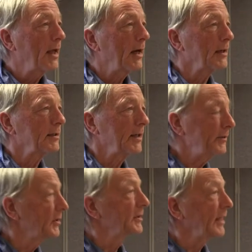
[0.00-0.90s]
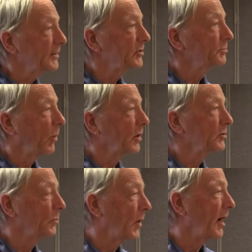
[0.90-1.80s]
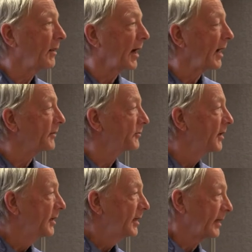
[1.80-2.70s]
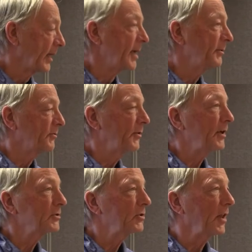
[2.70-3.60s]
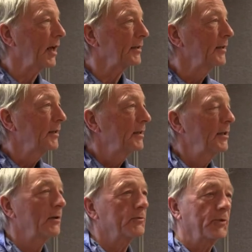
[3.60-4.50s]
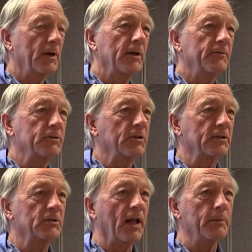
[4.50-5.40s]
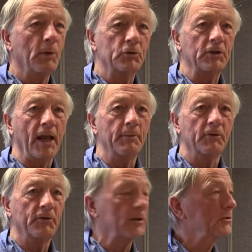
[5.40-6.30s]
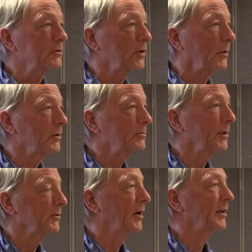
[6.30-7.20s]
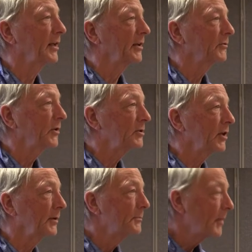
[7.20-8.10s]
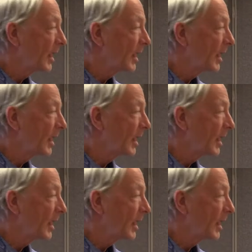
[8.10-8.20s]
Uh, even the Texas Parks and Wildlife and Game and Fish that, you know, their emphasis, like most game and fish, has always been on hunting and fishing.